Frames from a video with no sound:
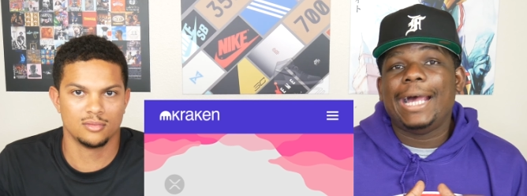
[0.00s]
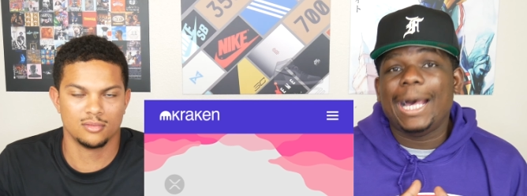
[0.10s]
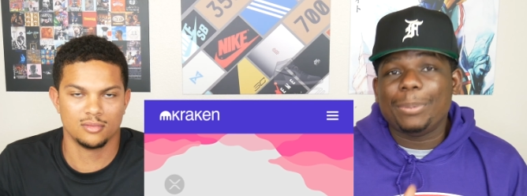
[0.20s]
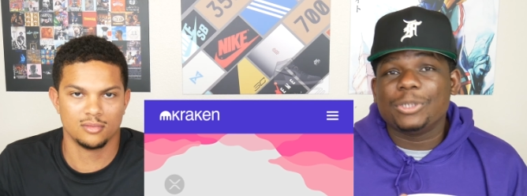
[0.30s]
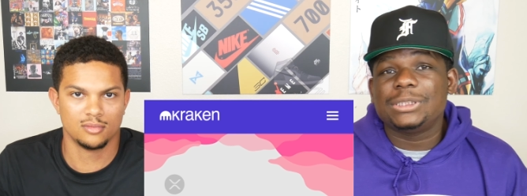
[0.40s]

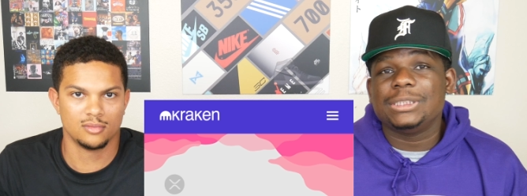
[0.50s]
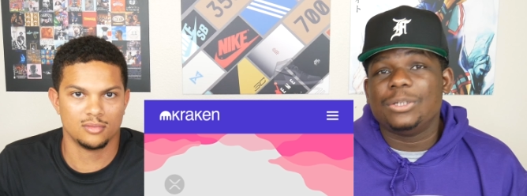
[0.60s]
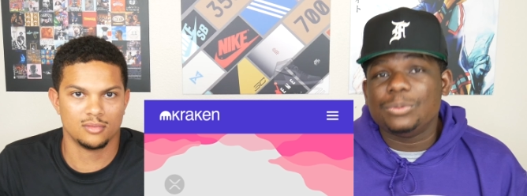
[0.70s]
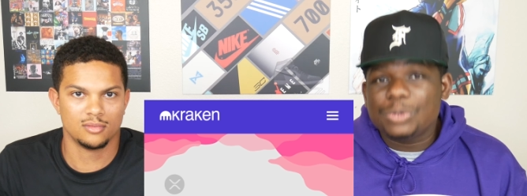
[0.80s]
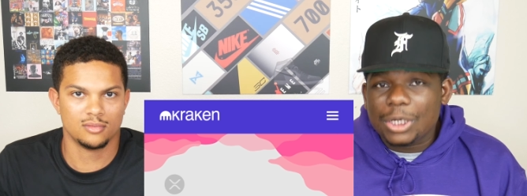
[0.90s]
Speaker 1: I personally
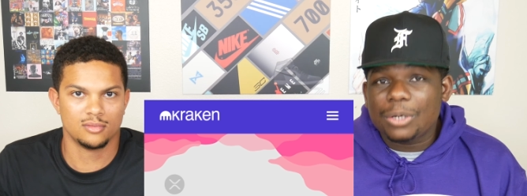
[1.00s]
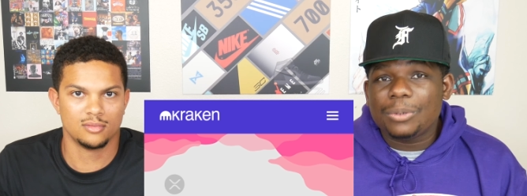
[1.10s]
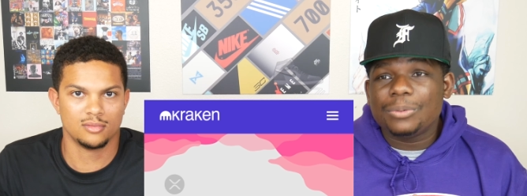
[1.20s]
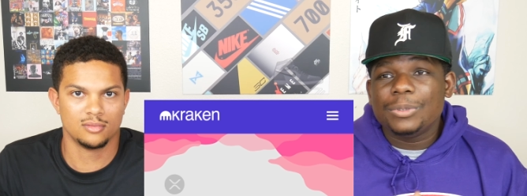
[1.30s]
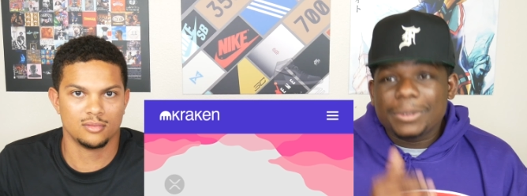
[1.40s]
don't
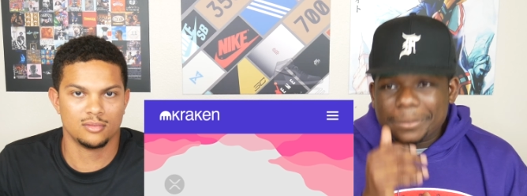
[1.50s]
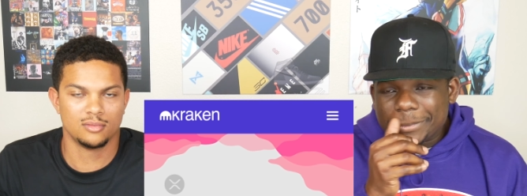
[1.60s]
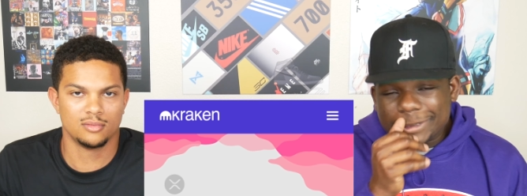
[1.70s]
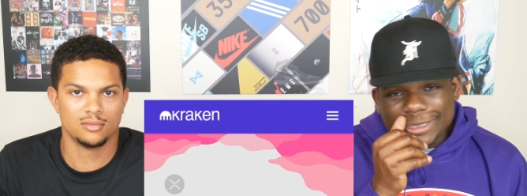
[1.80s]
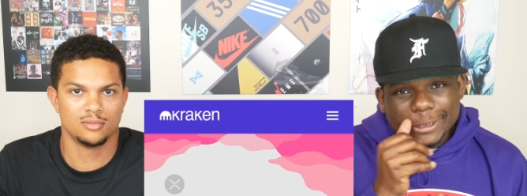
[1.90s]
know.
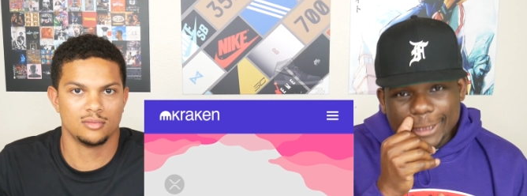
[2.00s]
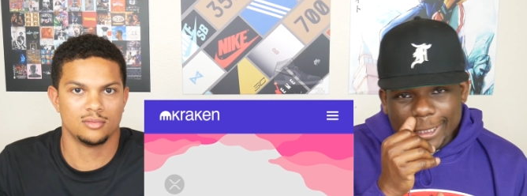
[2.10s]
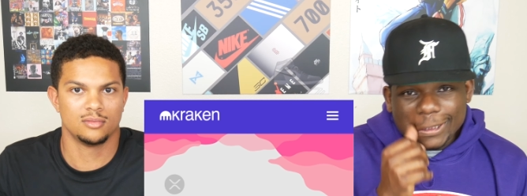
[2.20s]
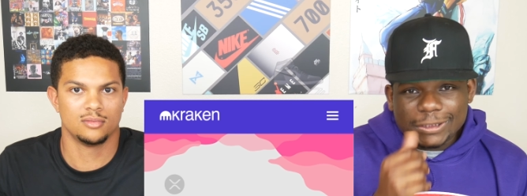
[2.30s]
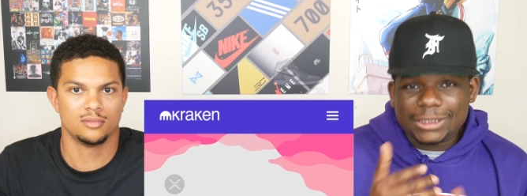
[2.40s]
The
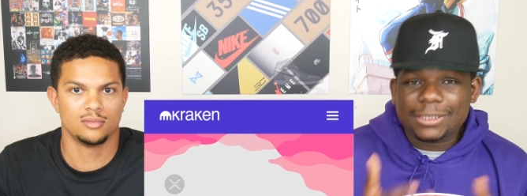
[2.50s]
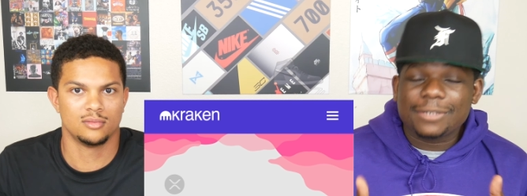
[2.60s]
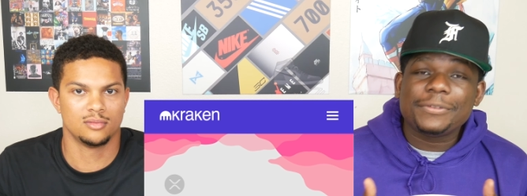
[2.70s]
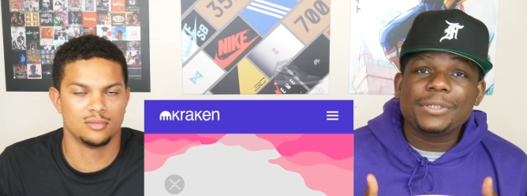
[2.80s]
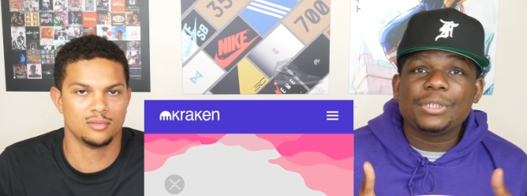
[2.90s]
technology
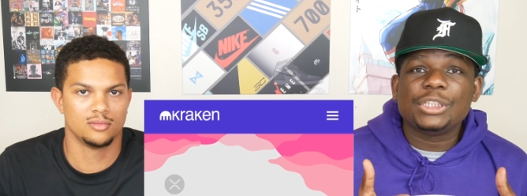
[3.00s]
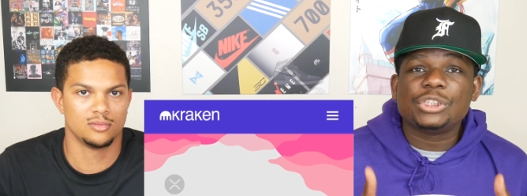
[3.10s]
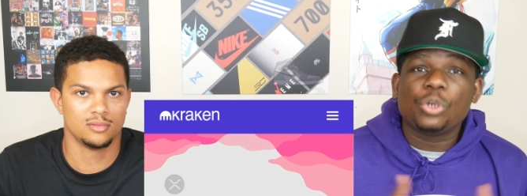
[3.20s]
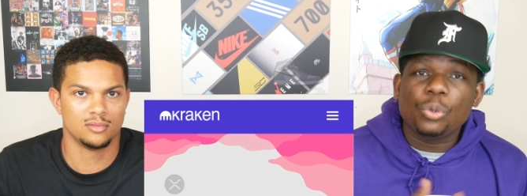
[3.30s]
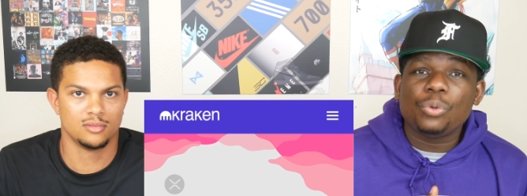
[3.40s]
of it is
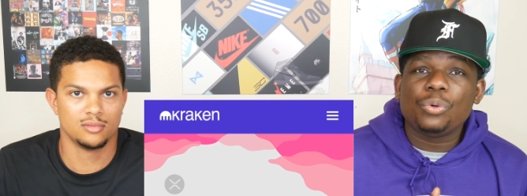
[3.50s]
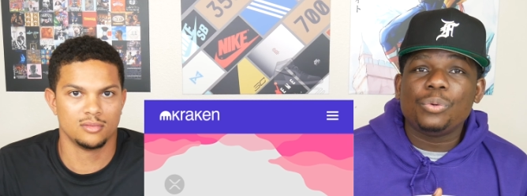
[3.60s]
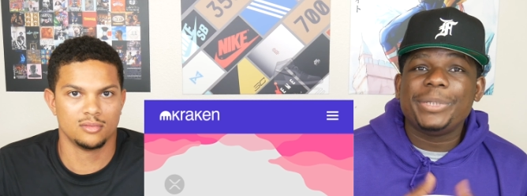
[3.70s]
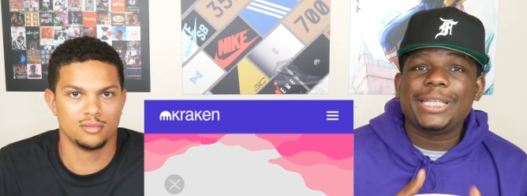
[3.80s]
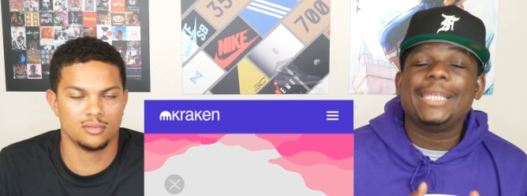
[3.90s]
cool,
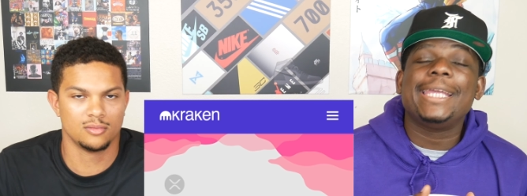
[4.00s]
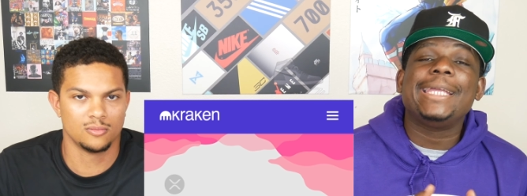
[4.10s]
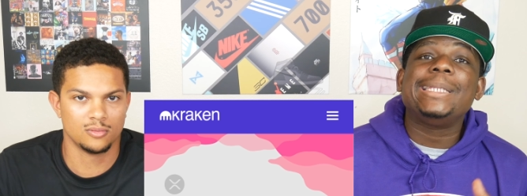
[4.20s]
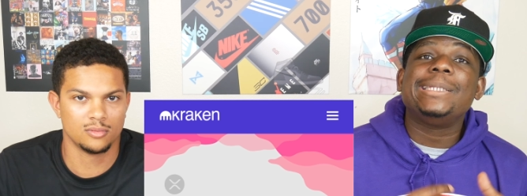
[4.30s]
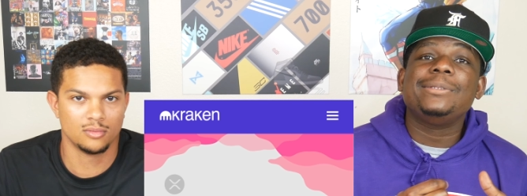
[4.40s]
but
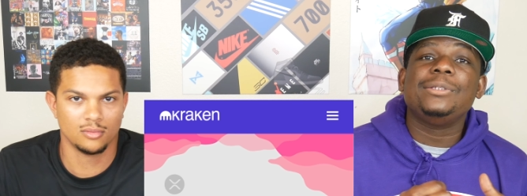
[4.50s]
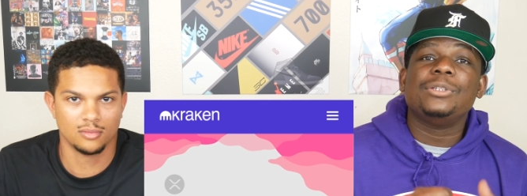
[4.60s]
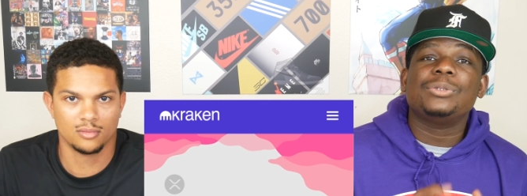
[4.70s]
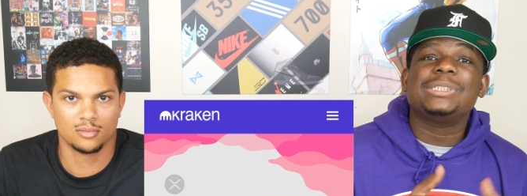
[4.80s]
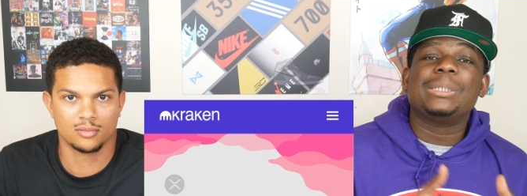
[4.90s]
again, you
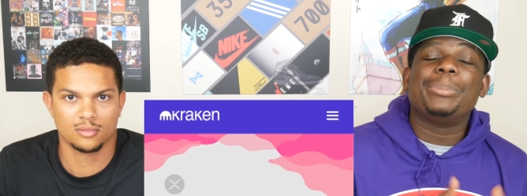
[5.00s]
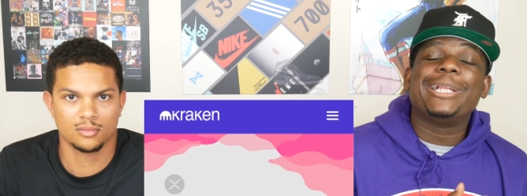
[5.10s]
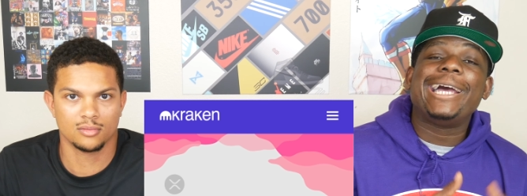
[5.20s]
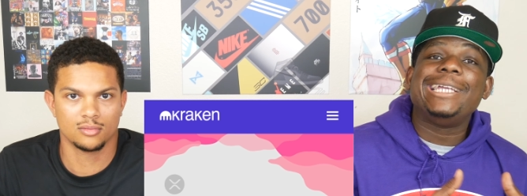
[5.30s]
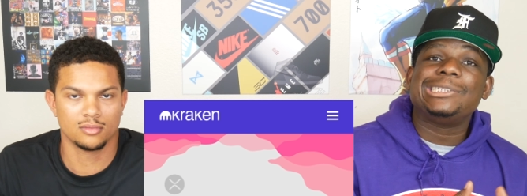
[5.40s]
know, the
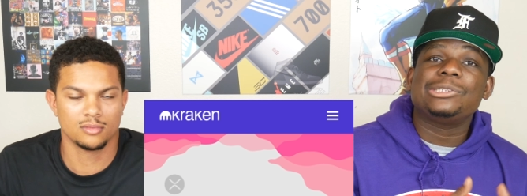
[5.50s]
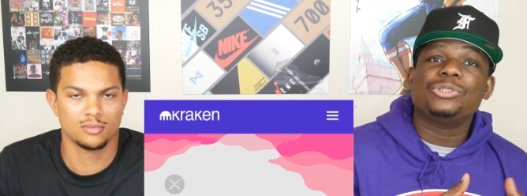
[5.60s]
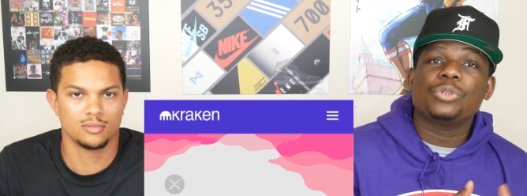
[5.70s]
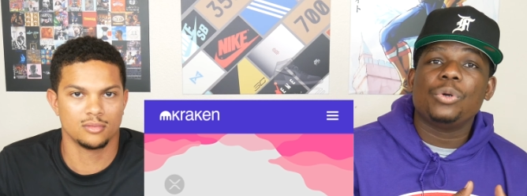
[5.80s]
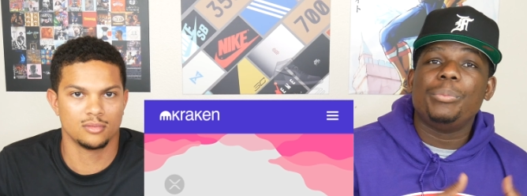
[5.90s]
supply is
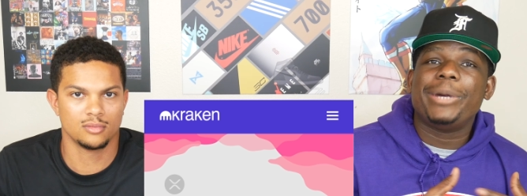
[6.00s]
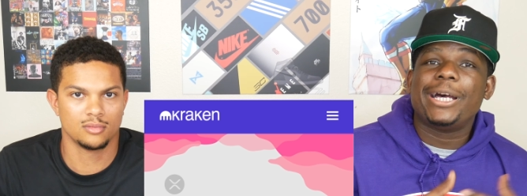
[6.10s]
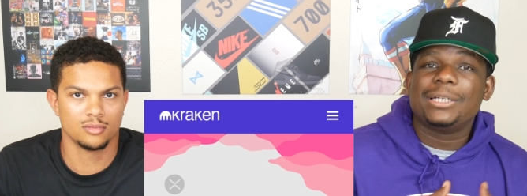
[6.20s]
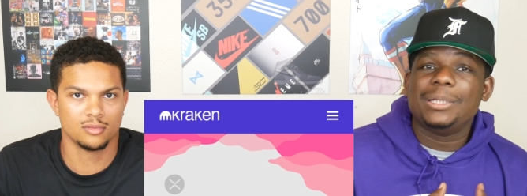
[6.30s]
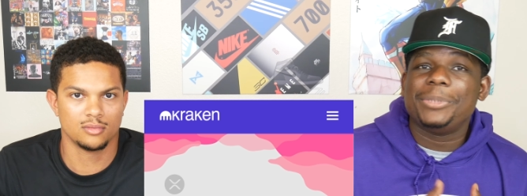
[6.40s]
controlled by
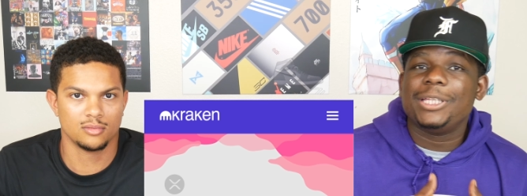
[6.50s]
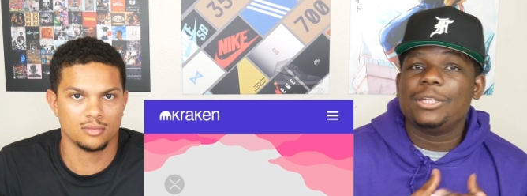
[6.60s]
a company